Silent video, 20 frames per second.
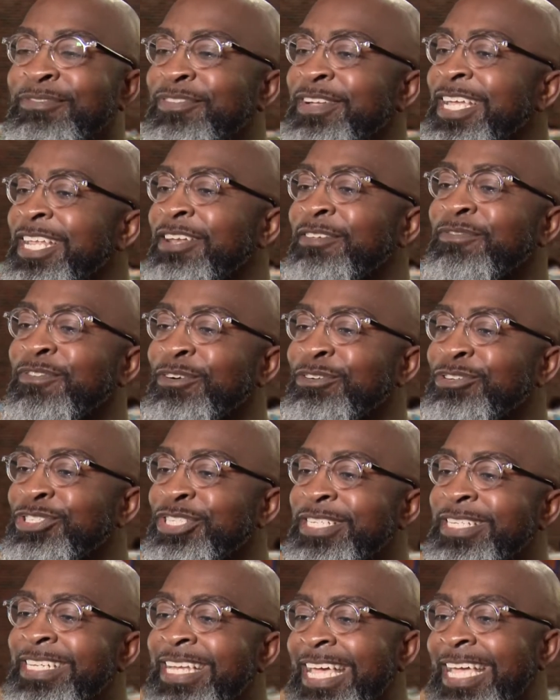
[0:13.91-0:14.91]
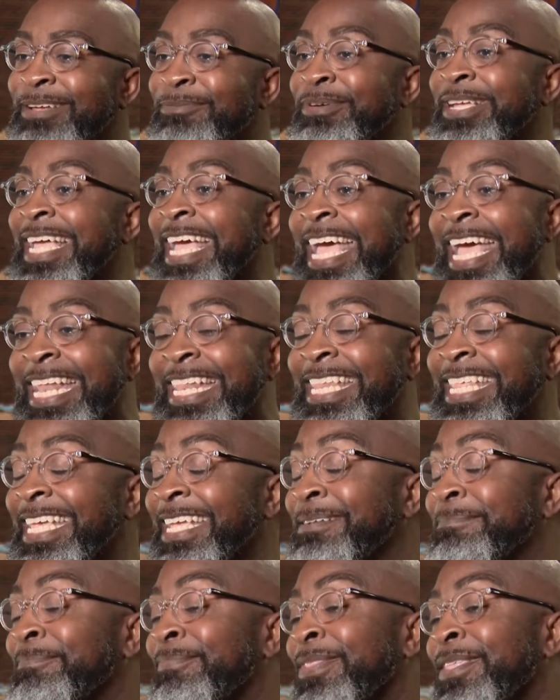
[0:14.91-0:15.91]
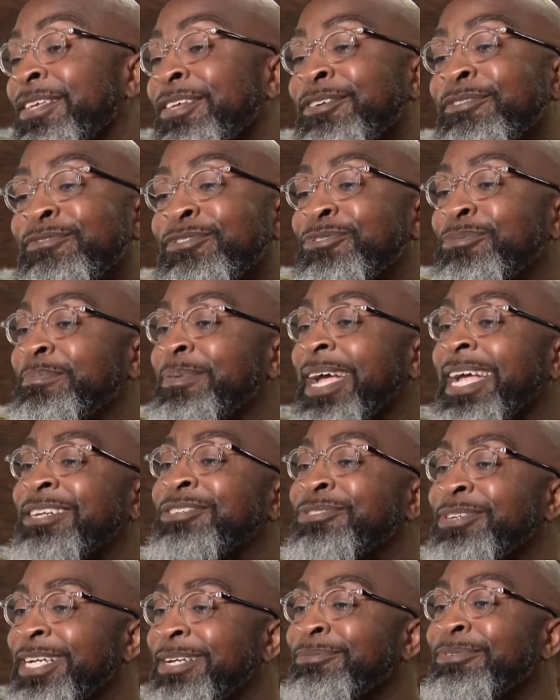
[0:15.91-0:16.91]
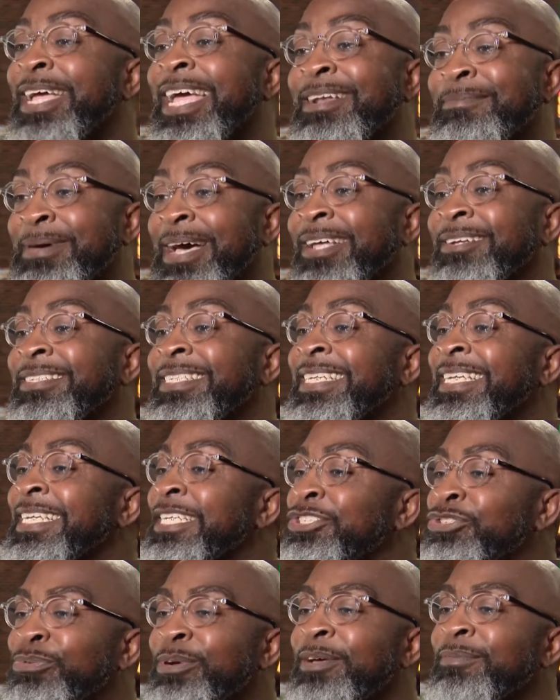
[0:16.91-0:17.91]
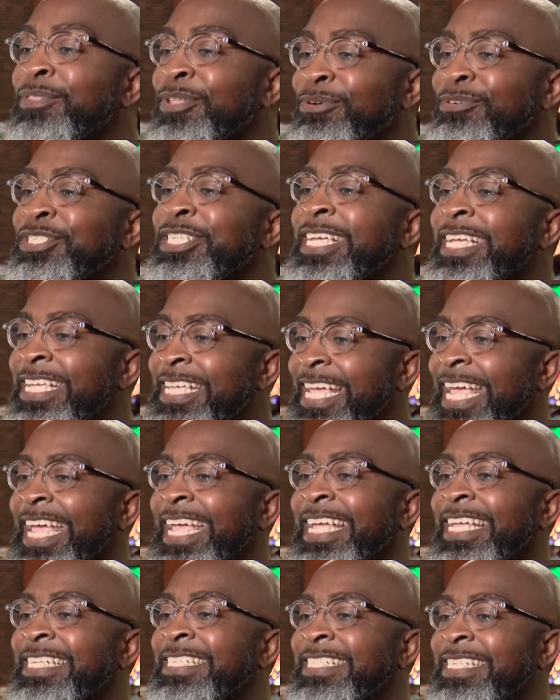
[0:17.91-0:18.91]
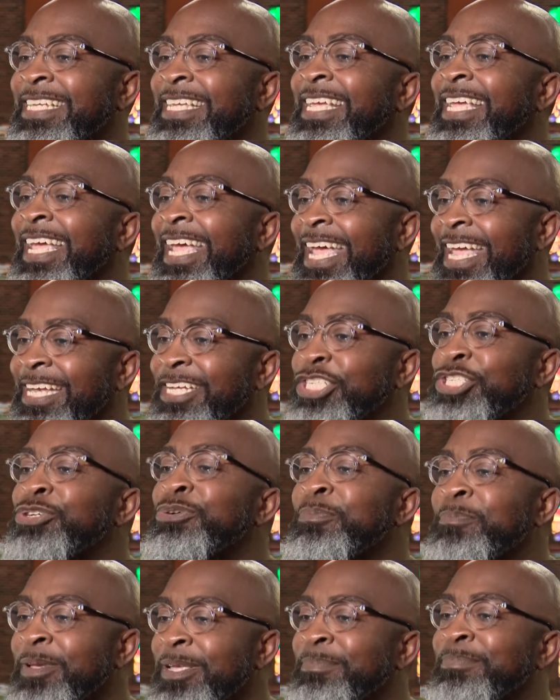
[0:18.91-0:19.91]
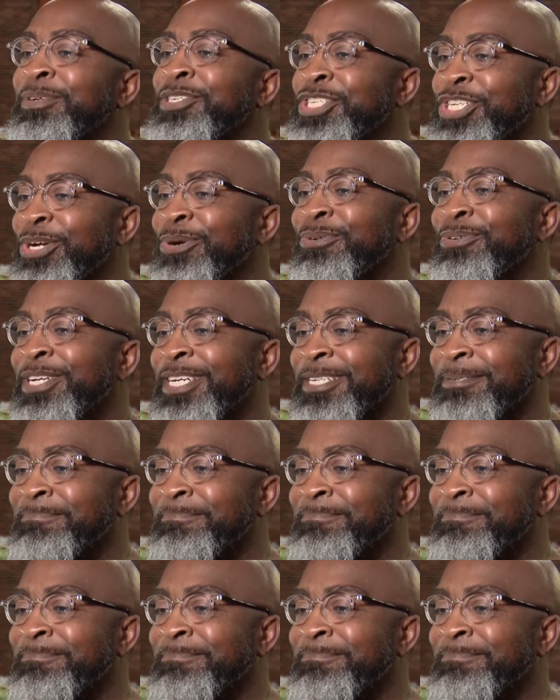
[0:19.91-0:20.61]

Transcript: forget the first day we had the food pantry. We had about 12, 13 cans, and two people showed up.